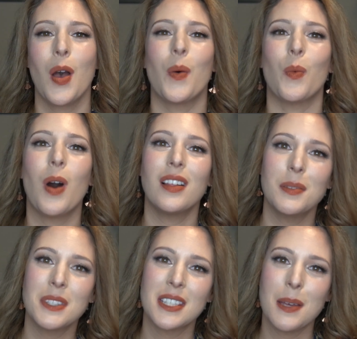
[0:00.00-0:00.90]
While
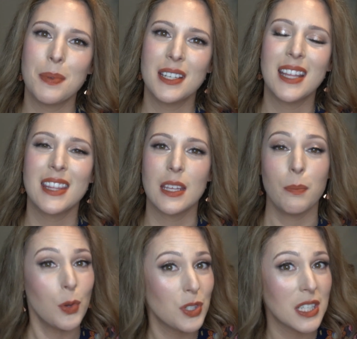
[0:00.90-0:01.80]
I'm skipping the
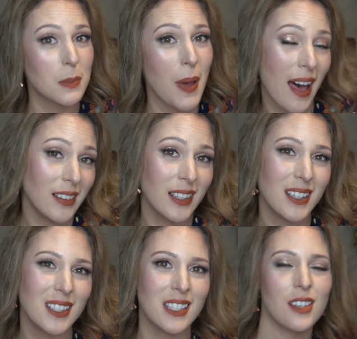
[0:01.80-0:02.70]
Moondust palette
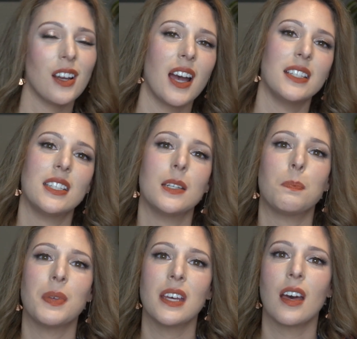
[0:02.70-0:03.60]
this year, I
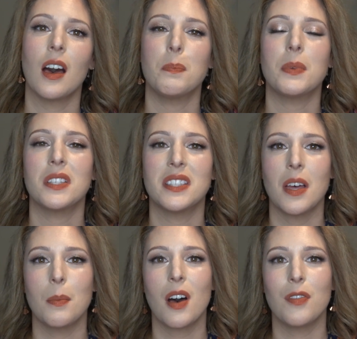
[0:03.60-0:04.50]
did pick up
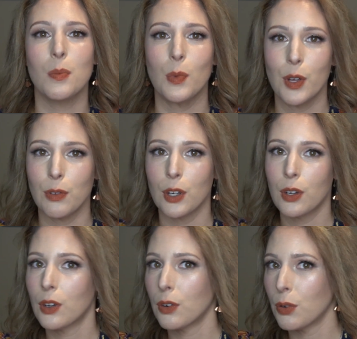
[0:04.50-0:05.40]
some of the Moira
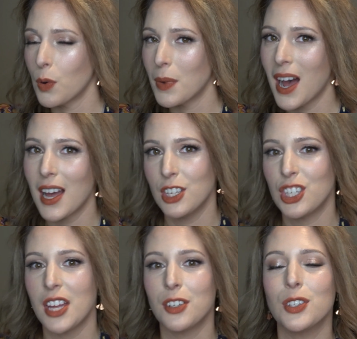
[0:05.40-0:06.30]
Chroma
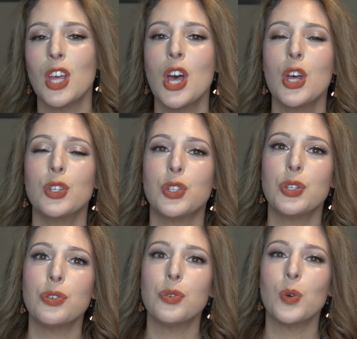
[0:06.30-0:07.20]
eyeshadows
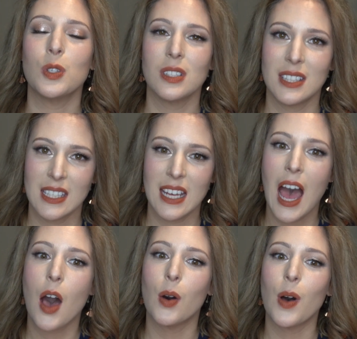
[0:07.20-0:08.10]
to see
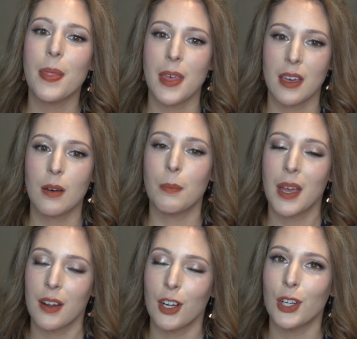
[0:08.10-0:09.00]
how they
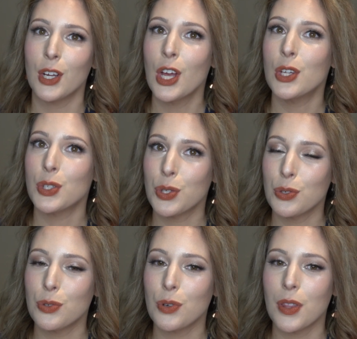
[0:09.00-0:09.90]
compare
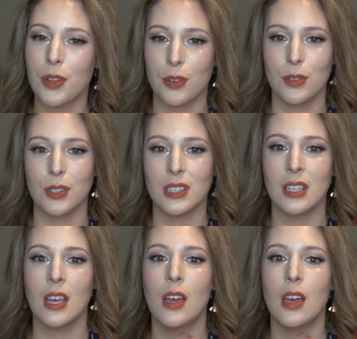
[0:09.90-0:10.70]
to those